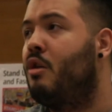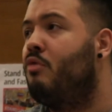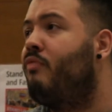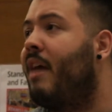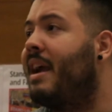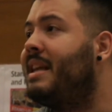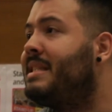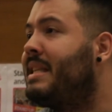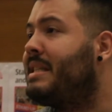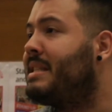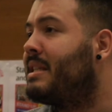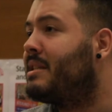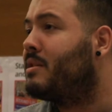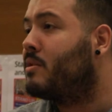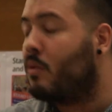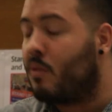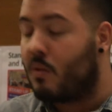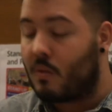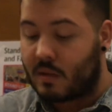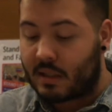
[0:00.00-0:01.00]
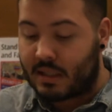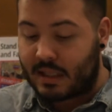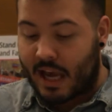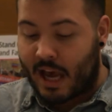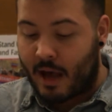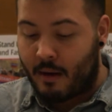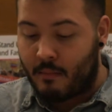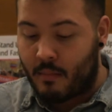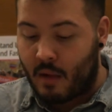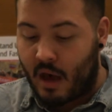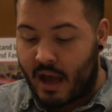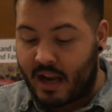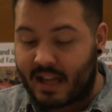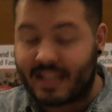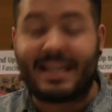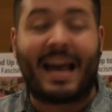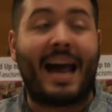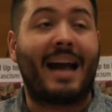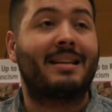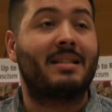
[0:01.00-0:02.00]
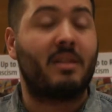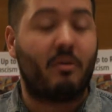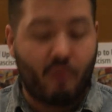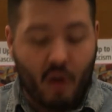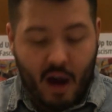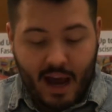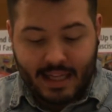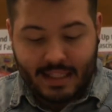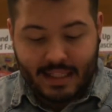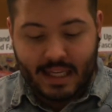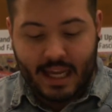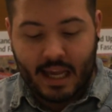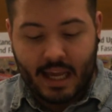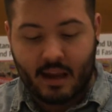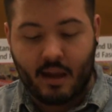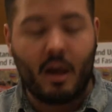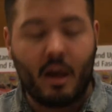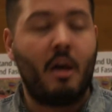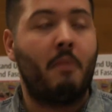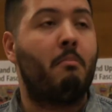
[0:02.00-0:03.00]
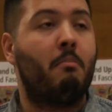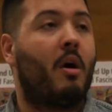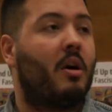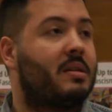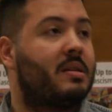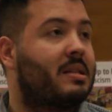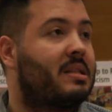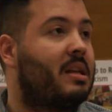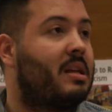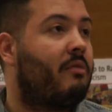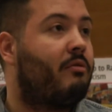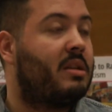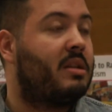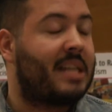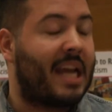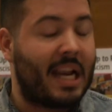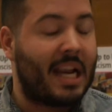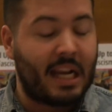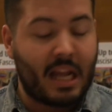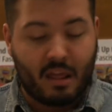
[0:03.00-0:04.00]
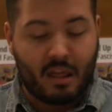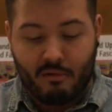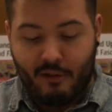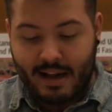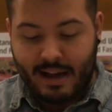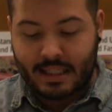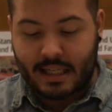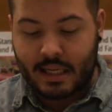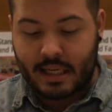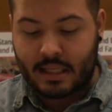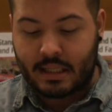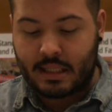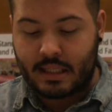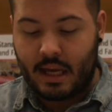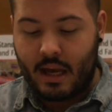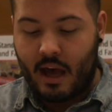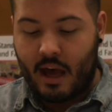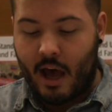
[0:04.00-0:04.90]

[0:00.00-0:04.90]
Racist assaults and attacks are rising. Mosques are routinely threatened.